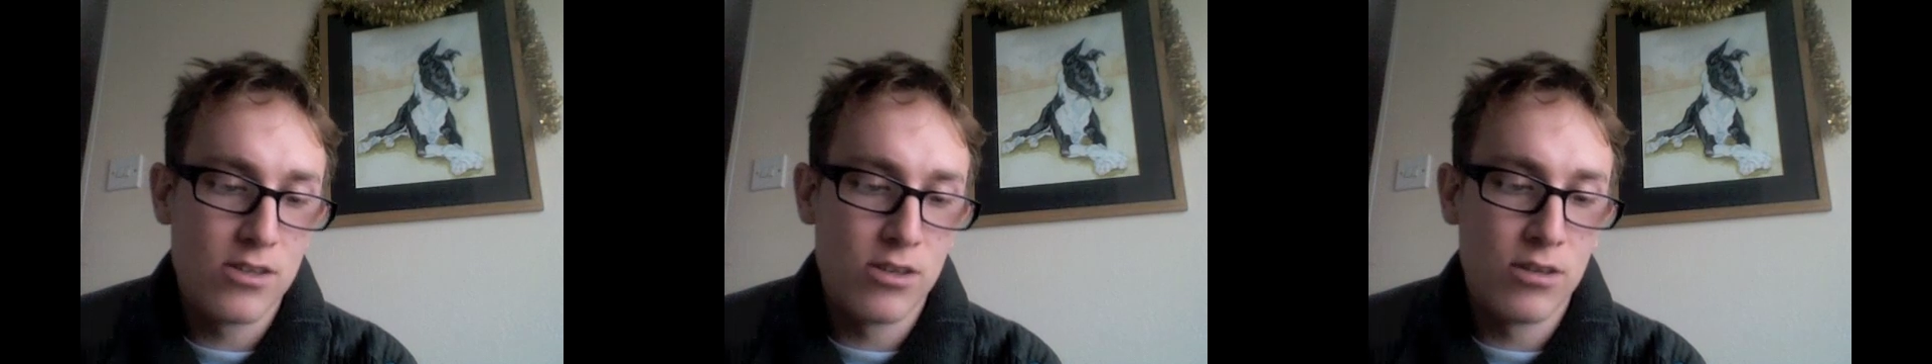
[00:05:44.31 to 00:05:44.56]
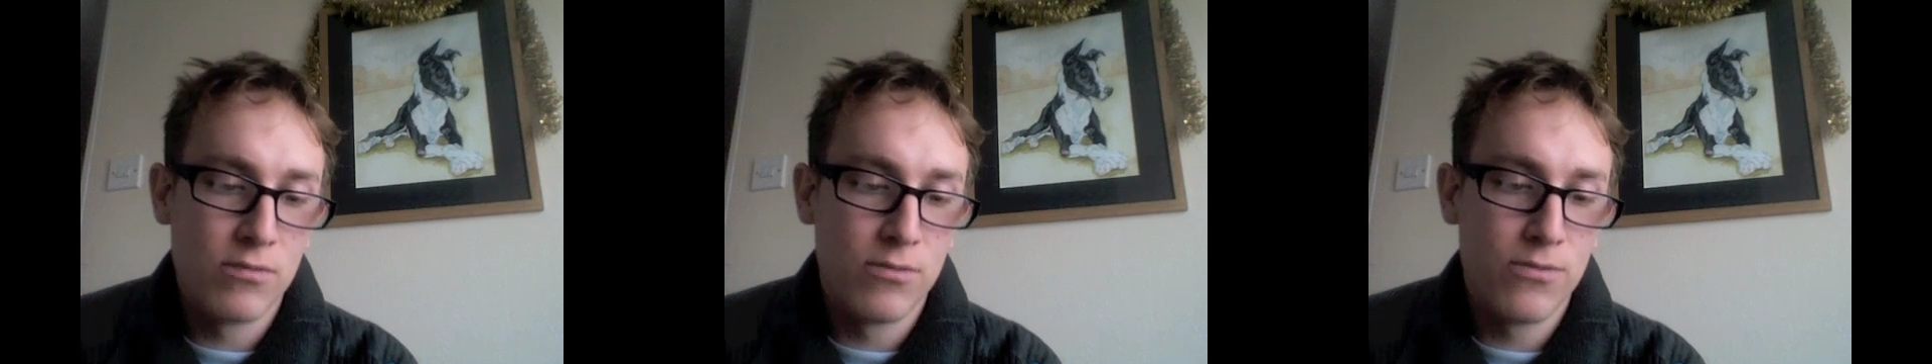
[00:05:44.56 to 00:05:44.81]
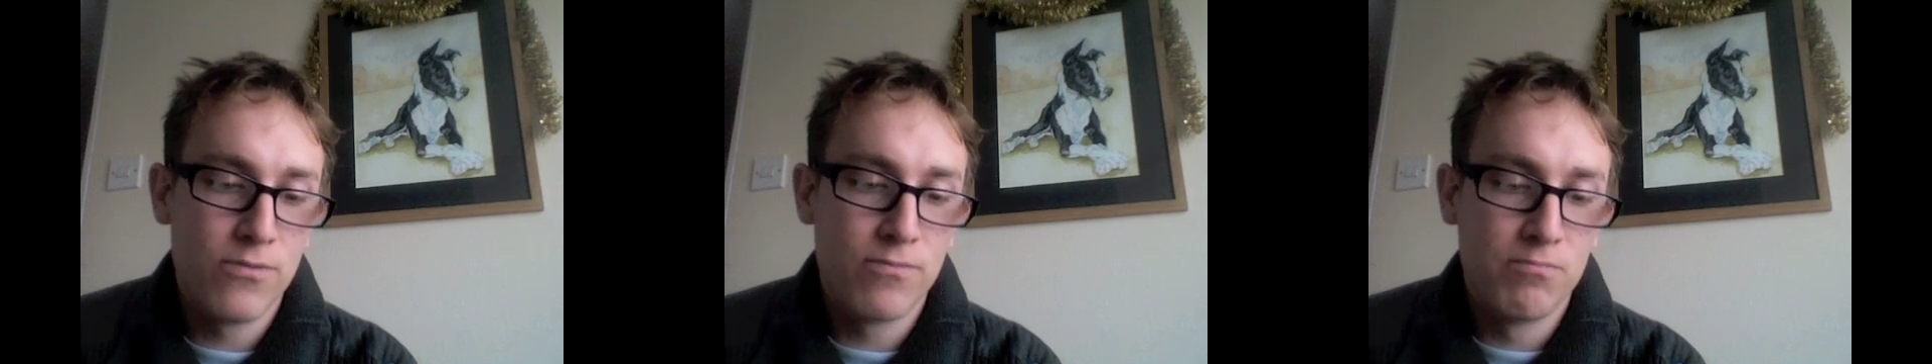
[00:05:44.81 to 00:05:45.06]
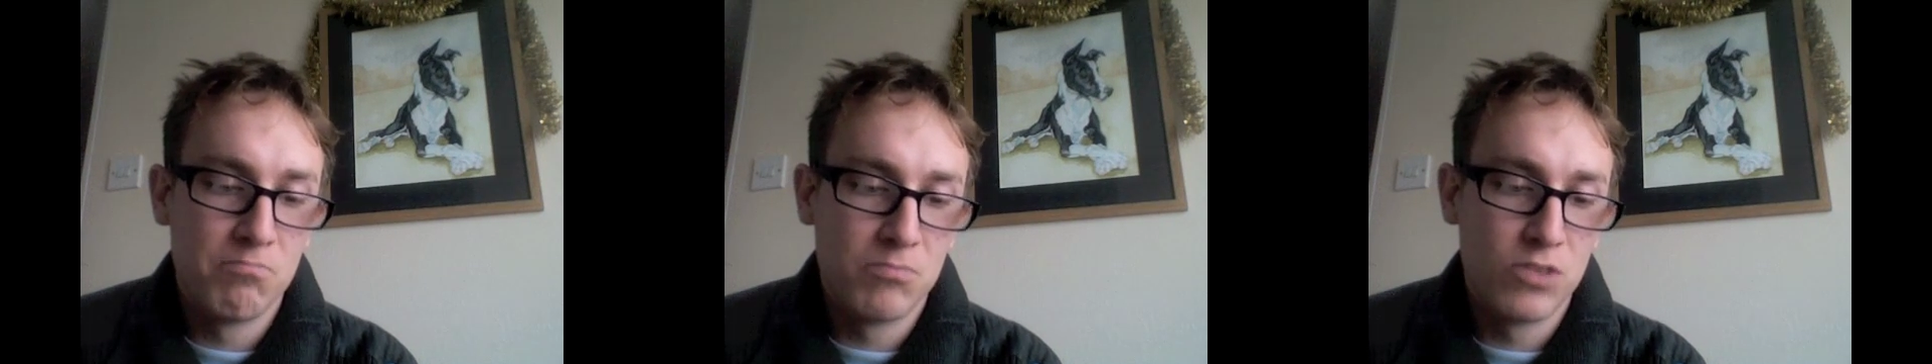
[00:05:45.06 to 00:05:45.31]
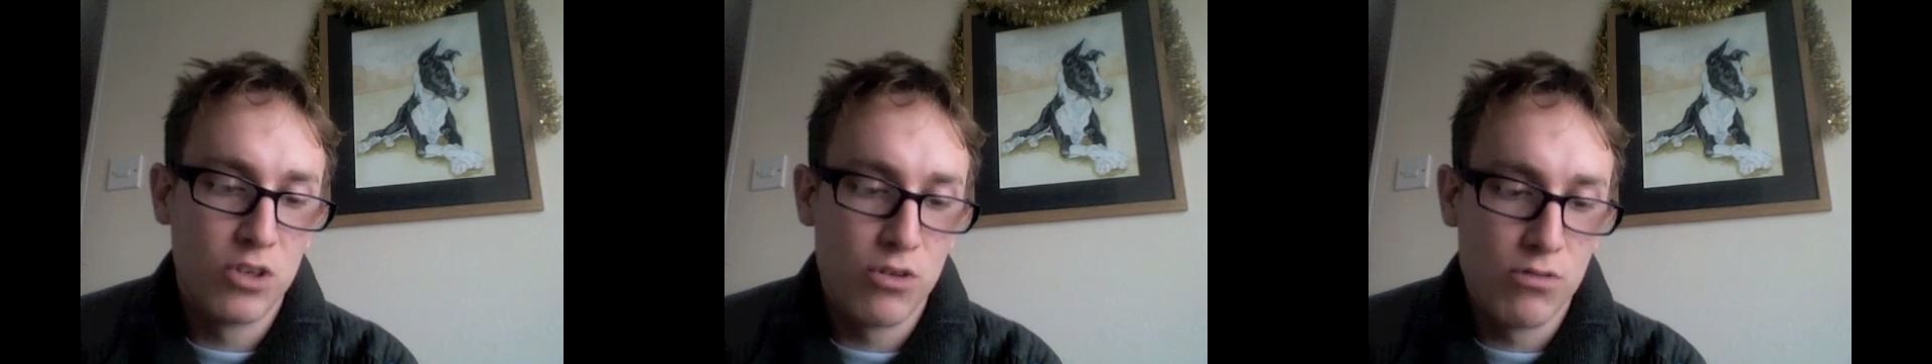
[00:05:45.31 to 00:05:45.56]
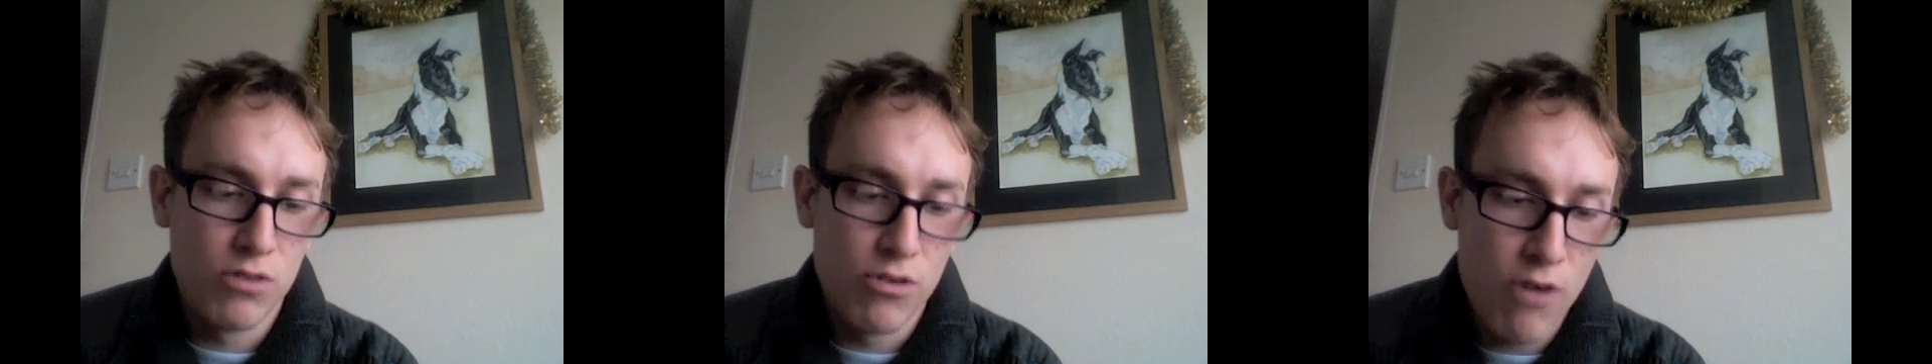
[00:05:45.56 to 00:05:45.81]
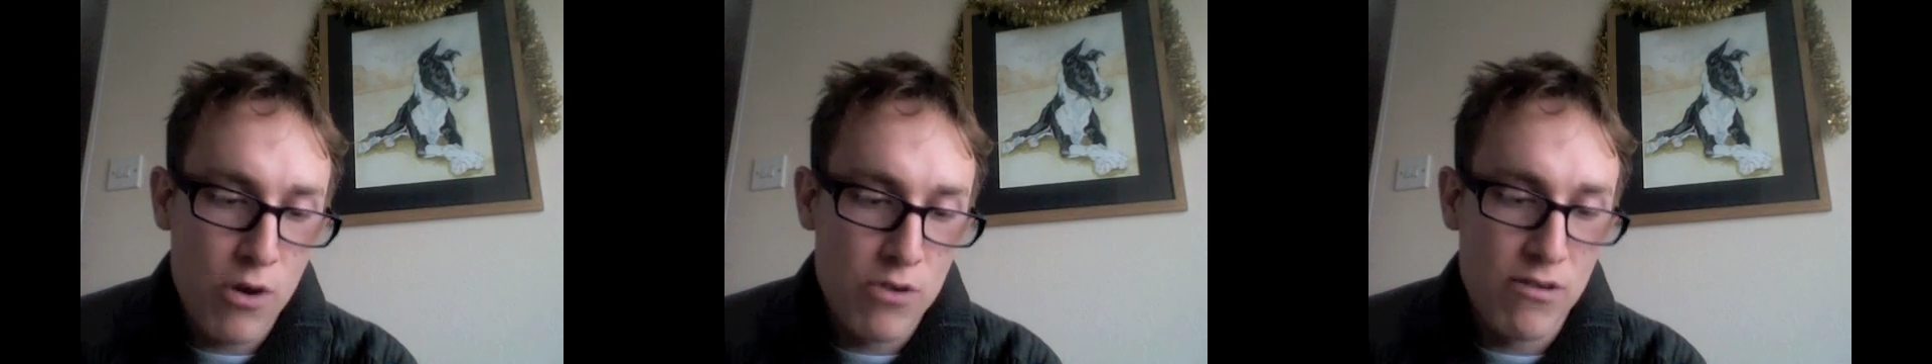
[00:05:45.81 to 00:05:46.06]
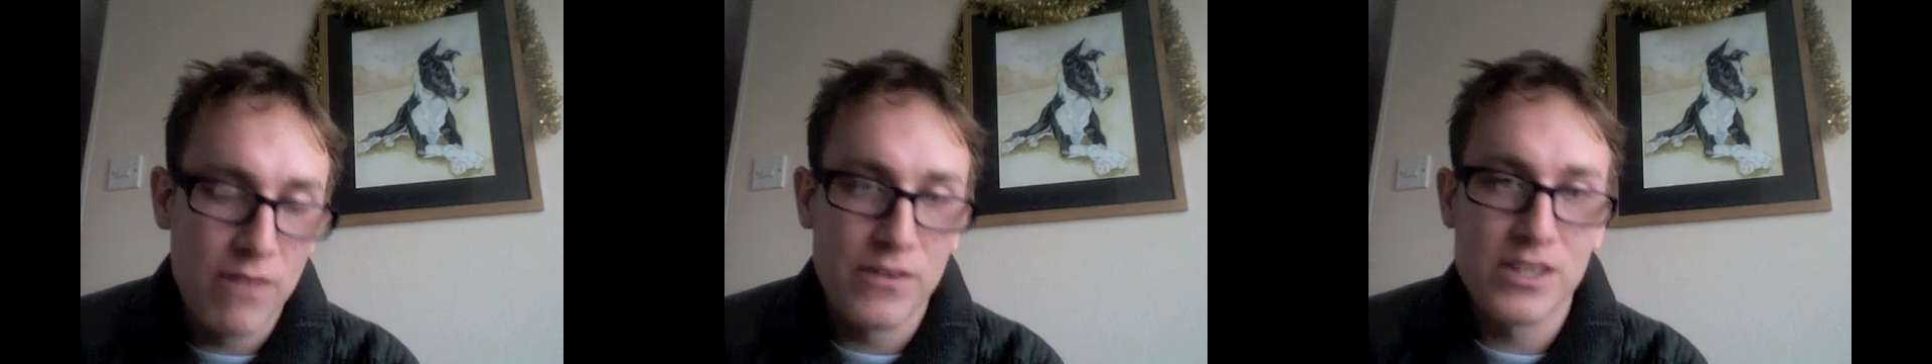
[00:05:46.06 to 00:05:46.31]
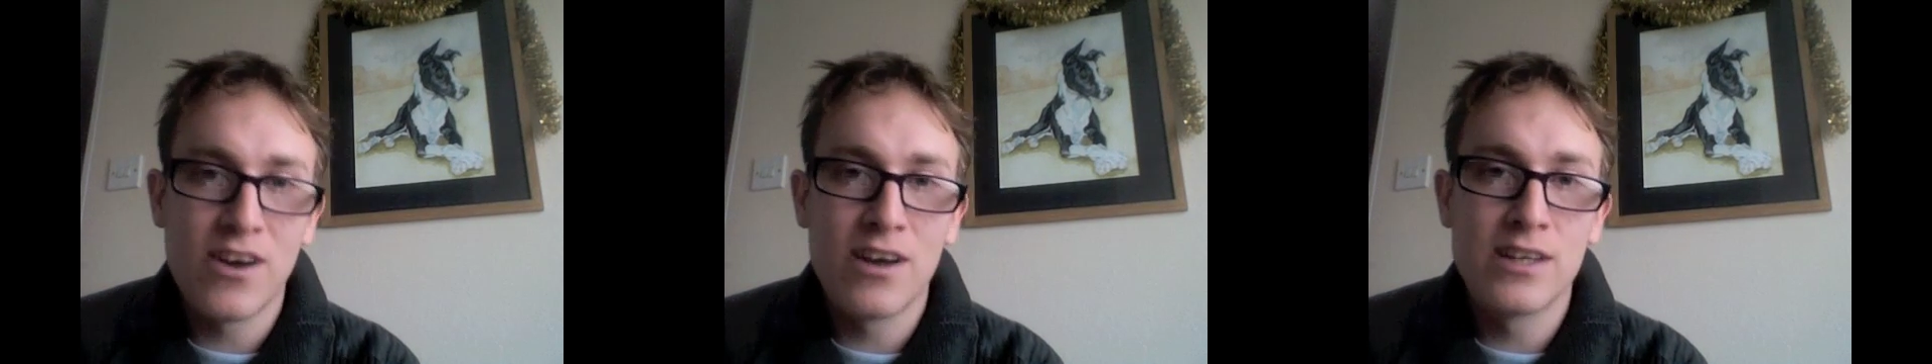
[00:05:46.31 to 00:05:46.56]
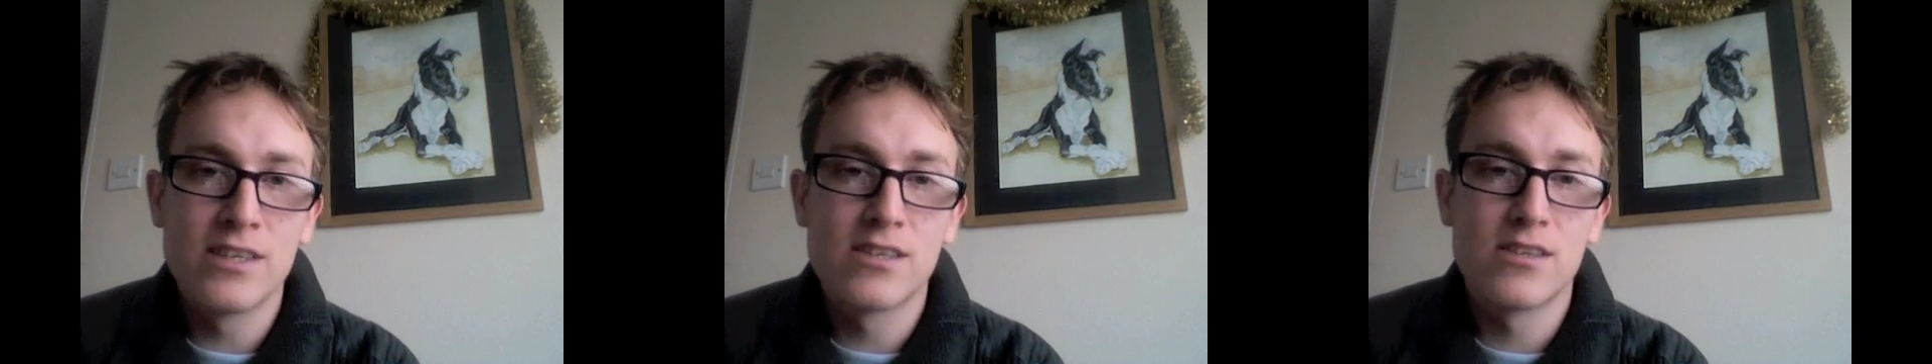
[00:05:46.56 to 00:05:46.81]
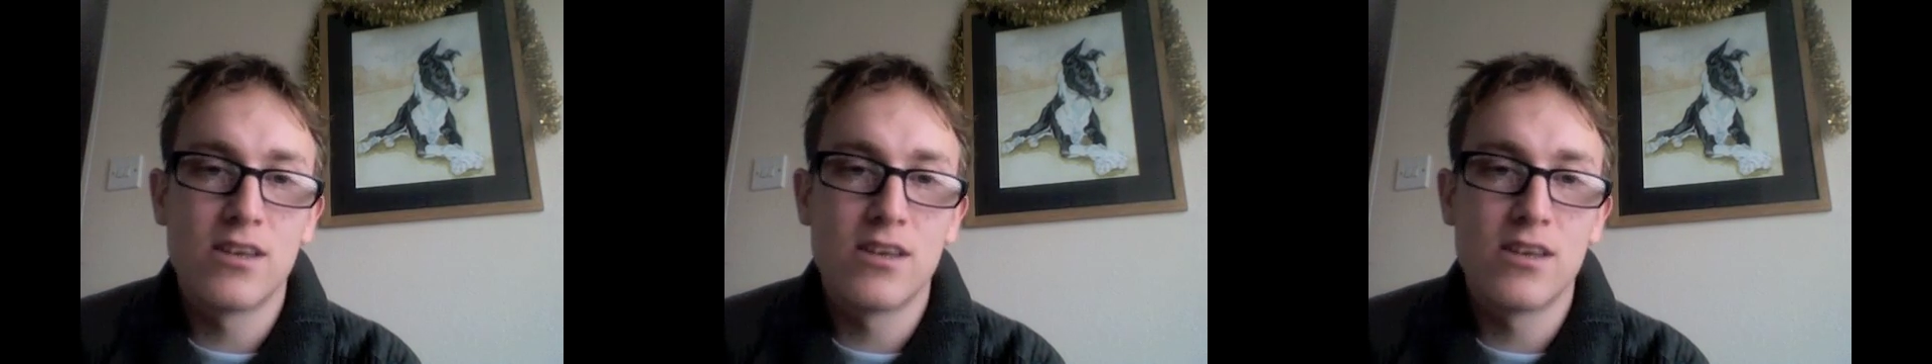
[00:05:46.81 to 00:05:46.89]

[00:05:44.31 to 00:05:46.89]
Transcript: to corrode around the sides.